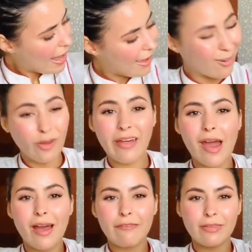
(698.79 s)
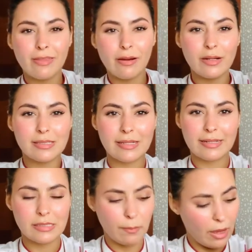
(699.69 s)
and all I have in there is
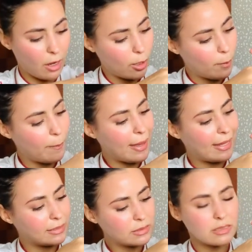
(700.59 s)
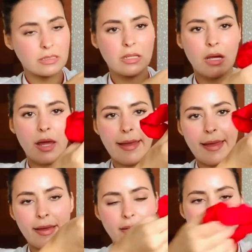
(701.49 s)
like some hair bands
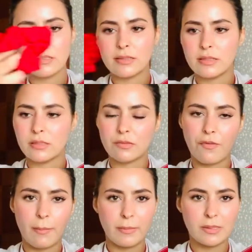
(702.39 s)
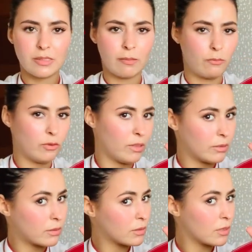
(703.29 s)
and this famous
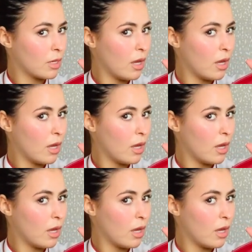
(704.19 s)
Emirates